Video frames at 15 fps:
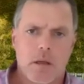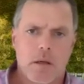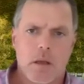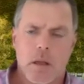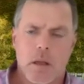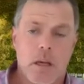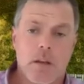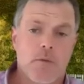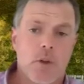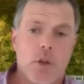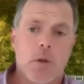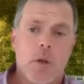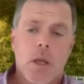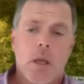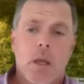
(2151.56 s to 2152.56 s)
if
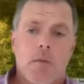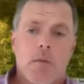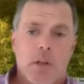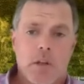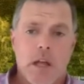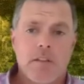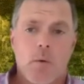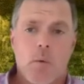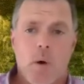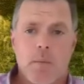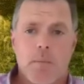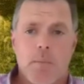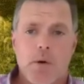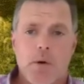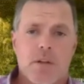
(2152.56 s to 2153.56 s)
you let the
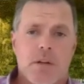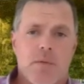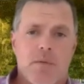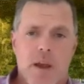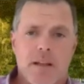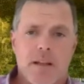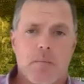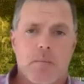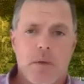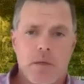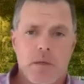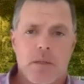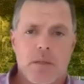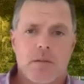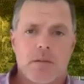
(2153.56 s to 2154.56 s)
one person affect the
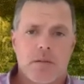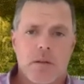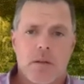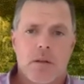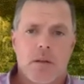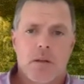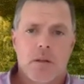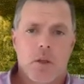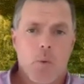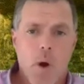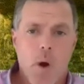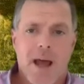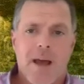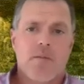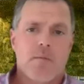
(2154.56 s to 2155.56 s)
business, you
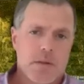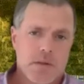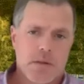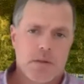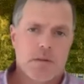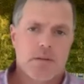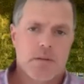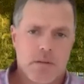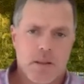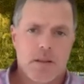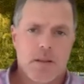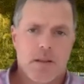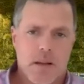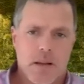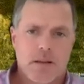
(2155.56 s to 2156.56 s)
won't have a business at the
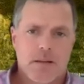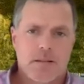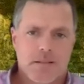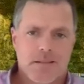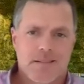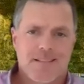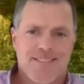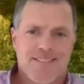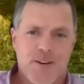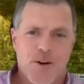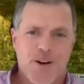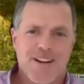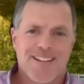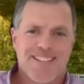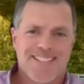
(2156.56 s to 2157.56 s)
end of the day,
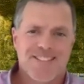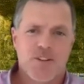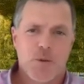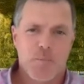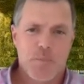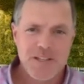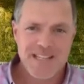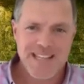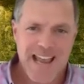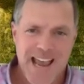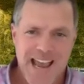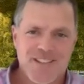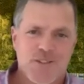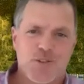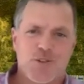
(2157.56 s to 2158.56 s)
right? So the business
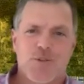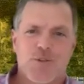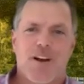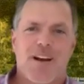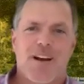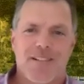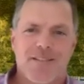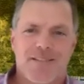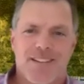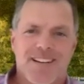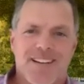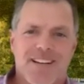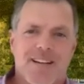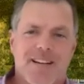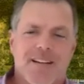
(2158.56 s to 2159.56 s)
has to survive.
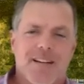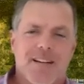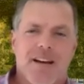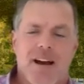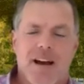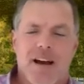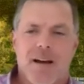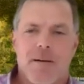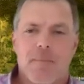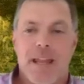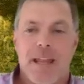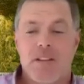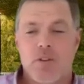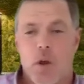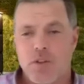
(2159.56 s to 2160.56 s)

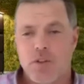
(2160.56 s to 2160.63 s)
And it's also,